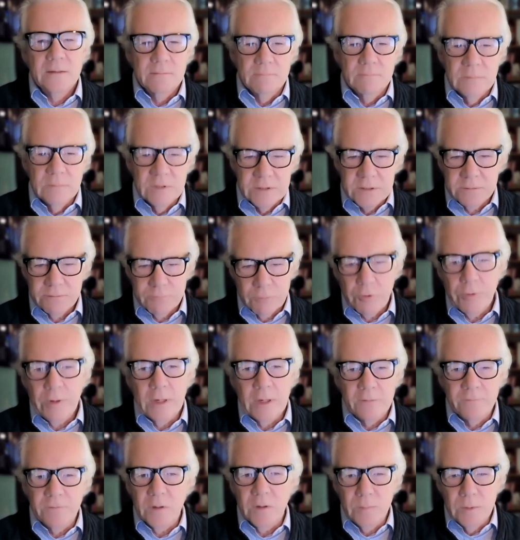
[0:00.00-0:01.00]
this
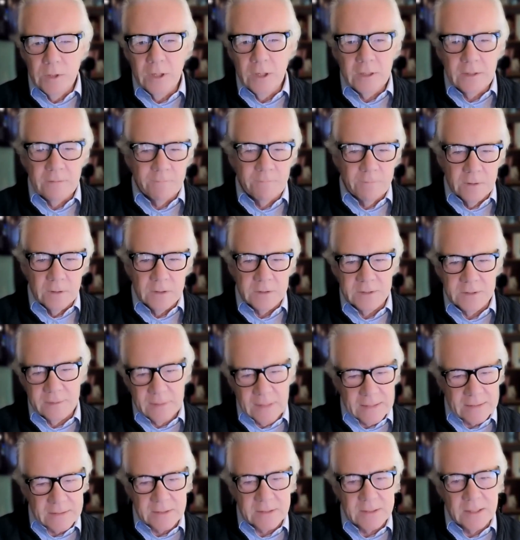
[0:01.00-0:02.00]
creative community feels that
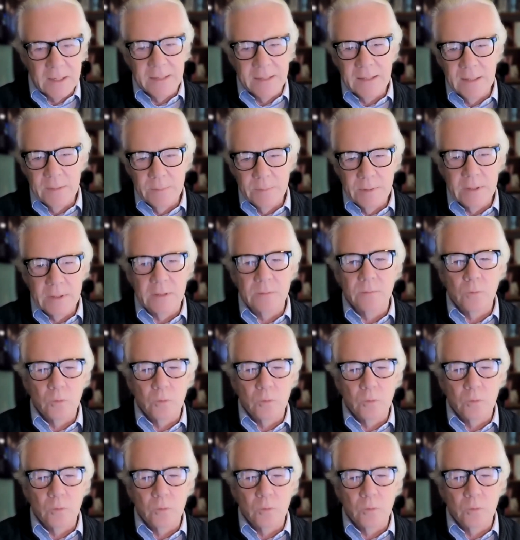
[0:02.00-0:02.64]
that's slightly better,